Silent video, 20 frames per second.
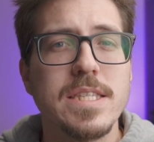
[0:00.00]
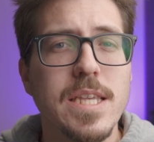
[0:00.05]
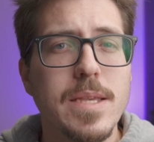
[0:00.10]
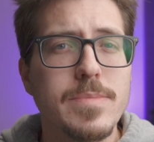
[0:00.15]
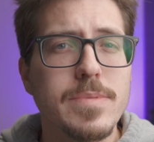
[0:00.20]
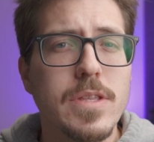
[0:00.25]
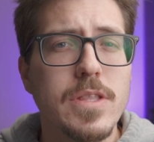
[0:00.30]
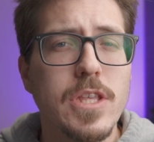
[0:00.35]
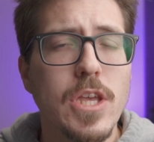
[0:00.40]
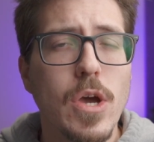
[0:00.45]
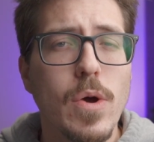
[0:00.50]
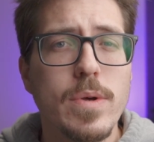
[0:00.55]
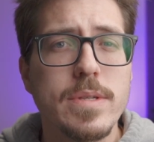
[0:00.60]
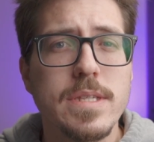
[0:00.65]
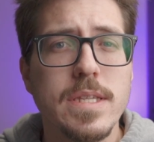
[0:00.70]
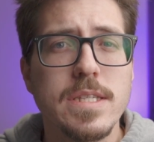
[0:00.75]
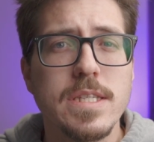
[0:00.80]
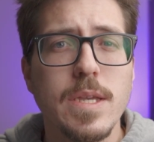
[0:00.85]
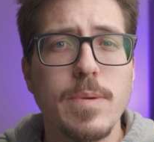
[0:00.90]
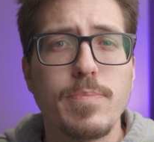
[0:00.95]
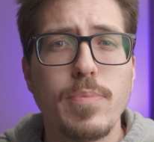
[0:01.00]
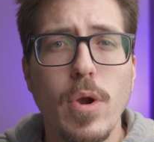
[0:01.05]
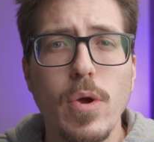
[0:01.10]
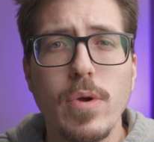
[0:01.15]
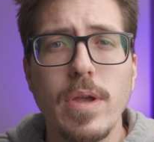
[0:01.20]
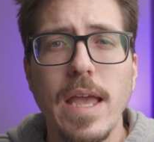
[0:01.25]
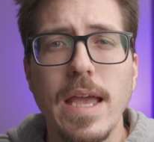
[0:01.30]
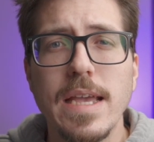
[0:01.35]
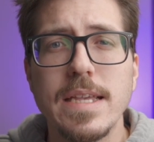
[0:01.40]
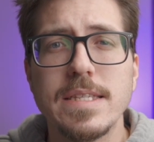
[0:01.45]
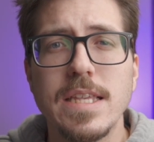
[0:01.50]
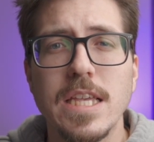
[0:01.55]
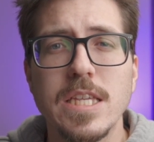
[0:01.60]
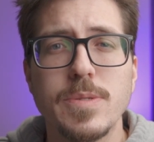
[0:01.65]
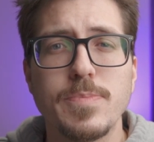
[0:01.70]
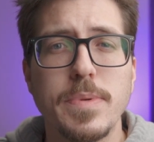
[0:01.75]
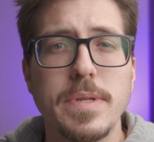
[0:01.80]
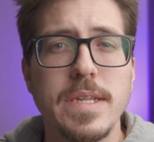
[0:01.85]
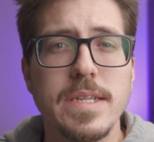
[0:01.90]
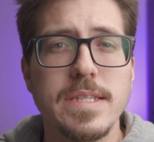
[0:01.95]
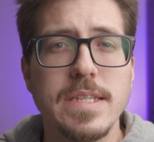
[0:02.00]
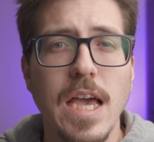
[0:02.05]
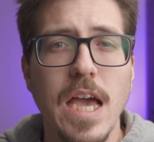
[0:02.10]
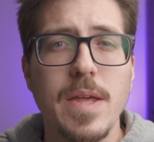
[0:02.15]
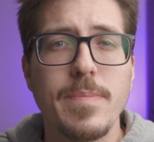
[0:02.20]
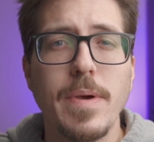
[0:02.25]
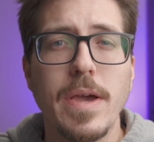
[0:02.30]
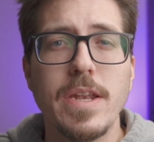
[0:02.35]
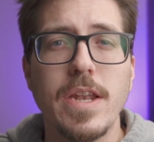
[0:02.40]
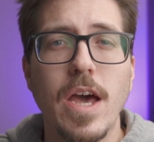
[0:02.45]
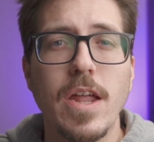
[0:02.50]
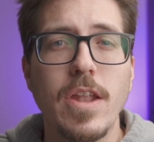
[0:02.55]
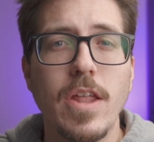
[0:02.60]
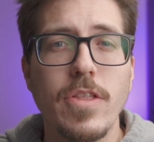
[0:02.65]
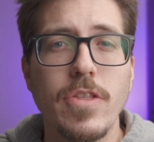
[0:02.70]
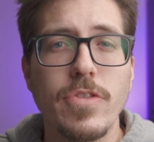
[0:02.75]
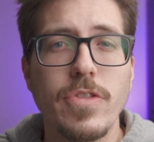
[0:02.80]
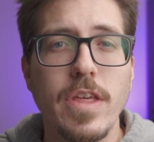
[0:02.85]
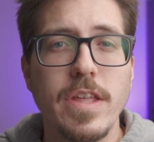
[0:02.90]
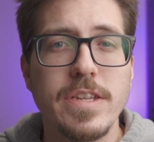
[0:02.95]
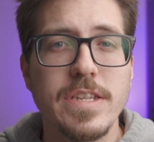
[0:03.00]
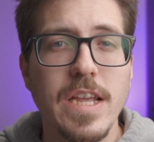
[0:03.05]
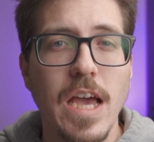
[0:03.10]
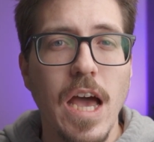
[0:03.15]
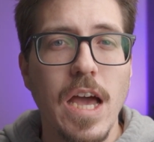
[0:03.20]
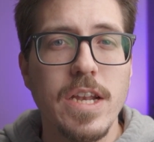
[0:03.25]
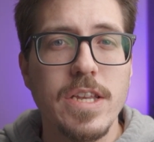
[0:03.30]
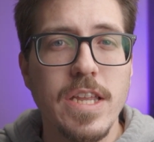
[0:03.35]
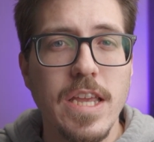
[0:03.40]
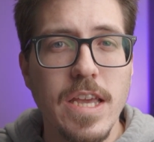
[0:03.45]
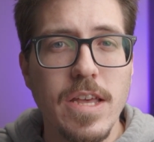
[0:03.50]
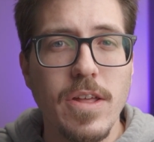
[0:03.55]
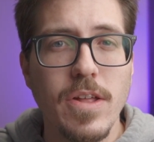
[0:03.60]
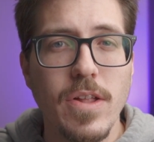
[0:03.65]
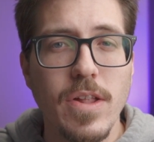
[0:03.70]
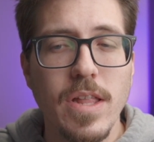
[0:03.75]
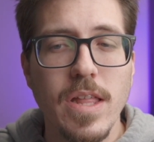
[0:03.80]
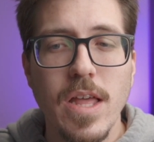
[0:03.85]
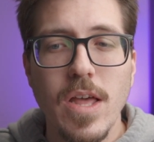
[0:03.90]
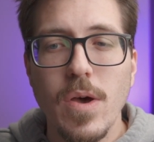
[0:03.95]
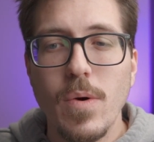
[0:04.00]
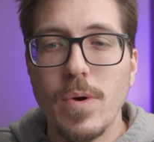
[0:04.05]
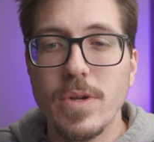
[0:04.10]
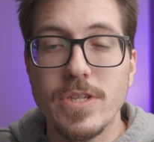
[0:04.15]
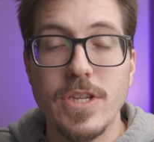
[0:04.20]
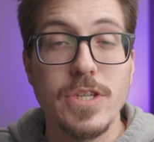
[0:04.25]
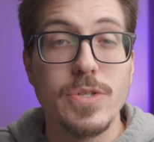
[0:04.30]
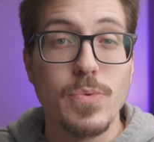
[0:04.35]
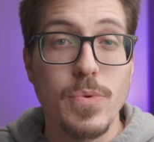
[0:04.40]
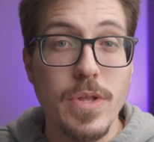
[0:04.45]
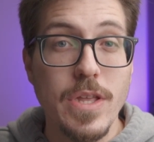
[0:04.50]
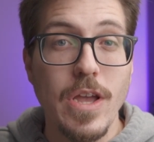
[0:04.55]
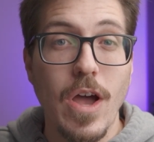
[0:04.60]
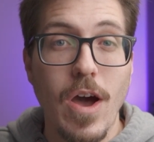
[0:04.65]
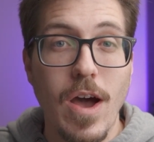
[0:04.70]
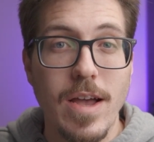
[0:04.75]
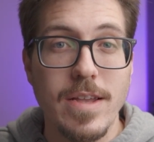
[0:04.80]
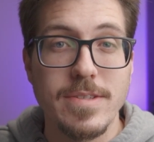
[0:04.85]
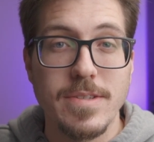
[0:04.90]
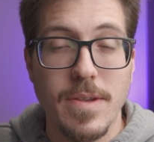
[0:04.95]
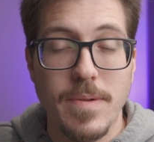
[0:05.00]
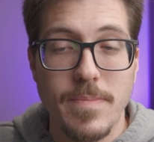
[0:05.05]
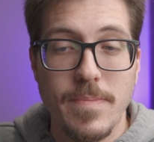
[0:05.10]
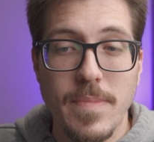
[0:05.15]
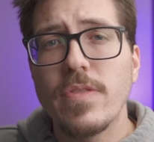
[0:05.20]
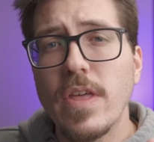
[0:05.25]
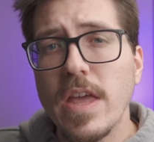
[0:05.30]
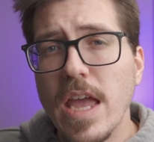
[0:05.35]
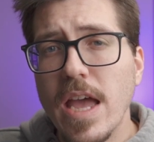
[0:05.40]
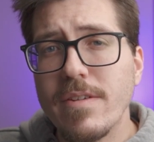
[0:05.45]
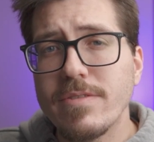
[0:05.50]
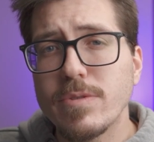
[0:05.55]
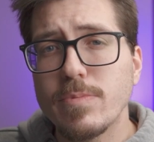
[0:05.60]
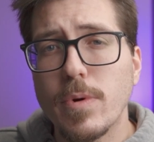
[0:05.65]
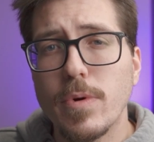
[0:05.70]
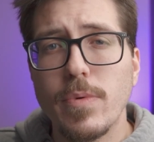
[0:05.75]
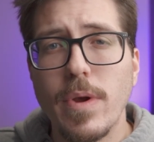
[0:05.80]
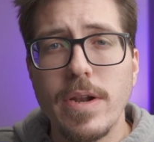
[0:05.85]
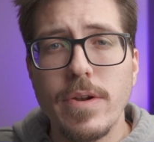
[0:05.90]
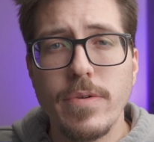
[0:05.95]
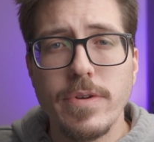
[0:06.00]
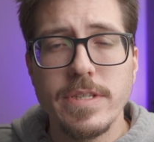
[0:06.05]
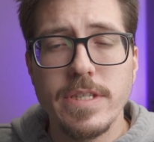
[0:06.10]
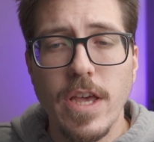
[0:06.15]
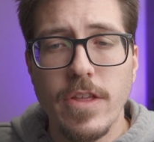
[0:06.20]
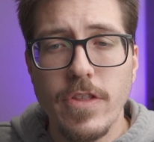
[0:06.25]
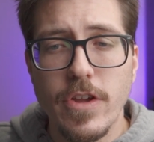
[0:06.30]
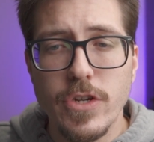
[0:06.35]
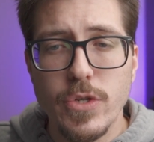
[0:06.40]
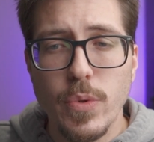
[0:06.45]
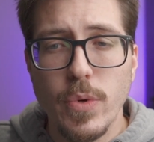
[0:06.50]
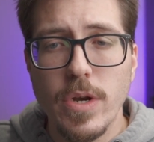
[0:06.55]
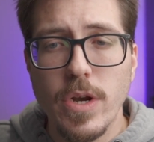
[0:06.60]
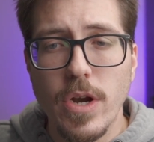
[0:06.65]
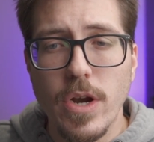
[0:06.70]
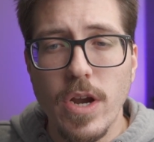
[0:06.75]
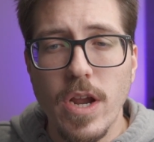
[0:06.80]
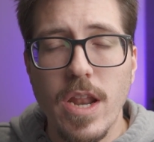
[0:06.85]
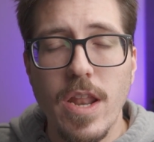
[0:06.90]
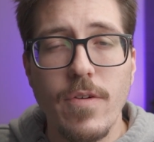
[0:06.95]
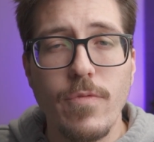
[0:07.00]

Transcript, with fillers: seems that the OSSC Pro case has been designed by none other than Todd Gill, which is really awesome. They have some more renderings on their Twitter, and